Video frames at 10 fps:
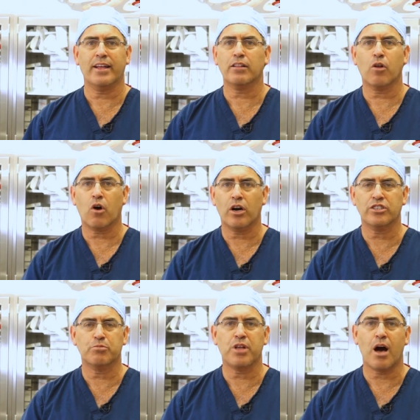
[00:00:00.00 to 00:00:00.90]
a
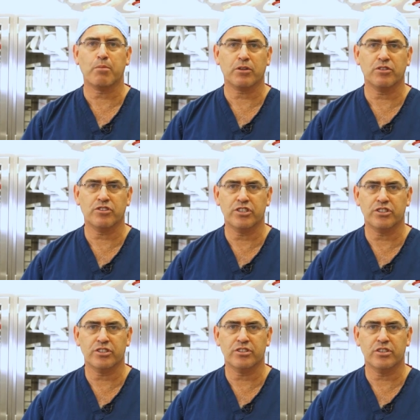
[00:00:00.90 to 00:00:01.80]
large abdominal
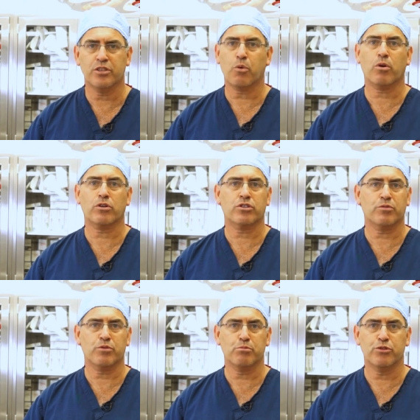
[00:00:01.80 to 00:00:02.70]
incision in order
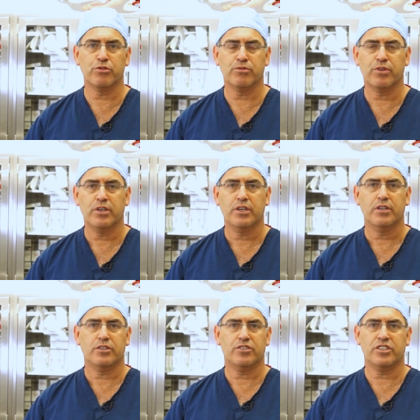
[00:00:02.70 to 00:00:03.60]
to remove
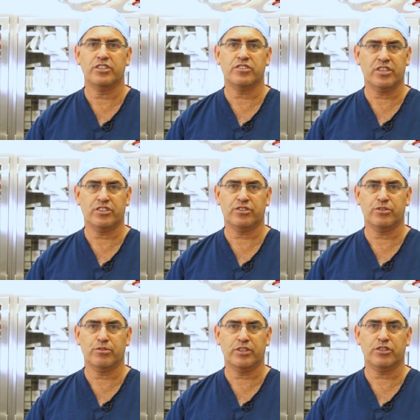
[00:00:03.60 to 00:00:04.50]
diseased
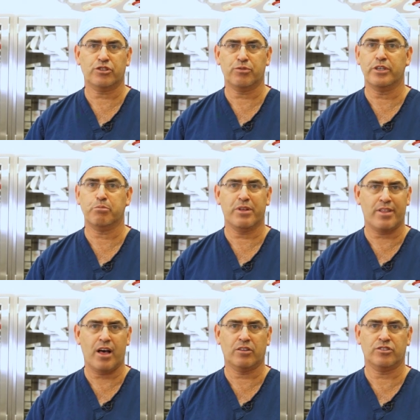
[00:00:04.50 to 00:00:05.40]
tissue and to treat
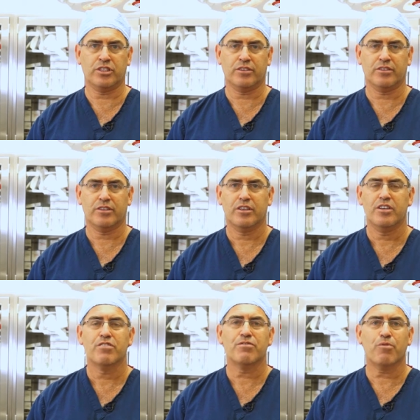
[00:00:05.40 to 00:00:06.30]
pathology.
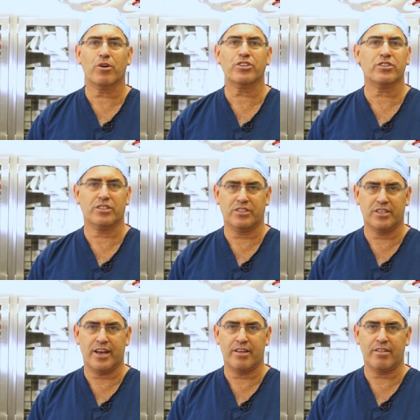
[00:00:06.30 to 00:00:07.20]
Fortunately
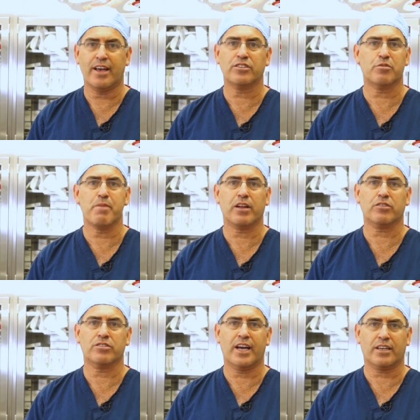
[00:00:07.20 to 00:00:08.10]
today, thanks to
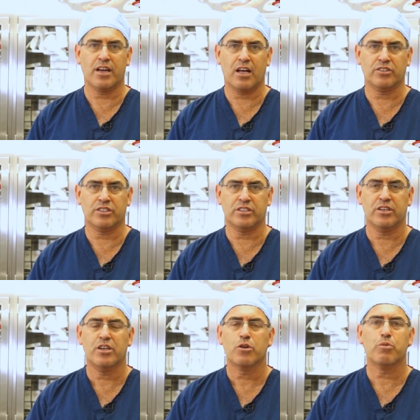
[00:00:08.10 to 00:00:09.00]
medical technology,
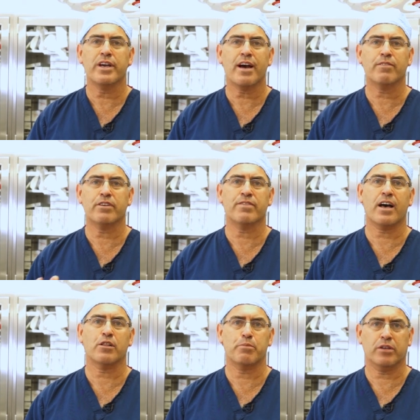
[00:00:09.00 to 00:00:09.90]
we have the
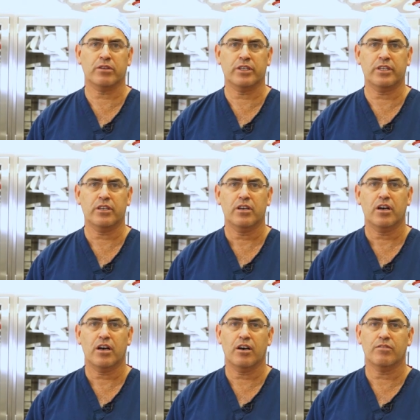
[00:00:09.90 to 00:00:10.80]
availability
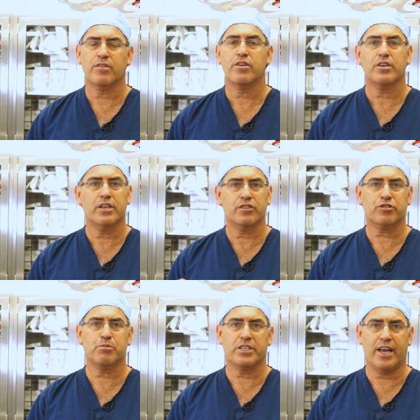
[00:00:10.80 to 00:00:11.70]
of
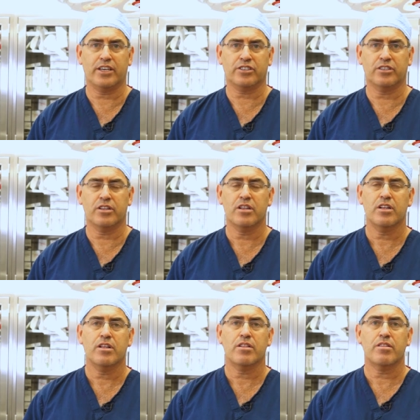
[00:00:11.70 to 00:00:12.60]
instrumentation
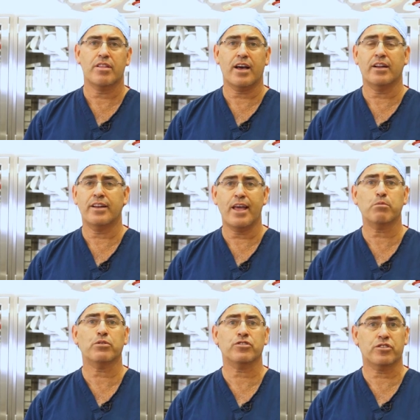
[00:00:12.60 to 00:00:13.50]
that
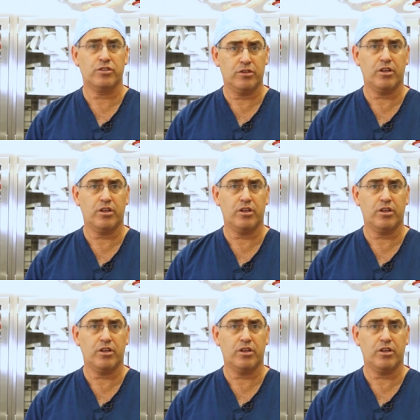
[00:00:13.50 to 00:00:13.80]
enables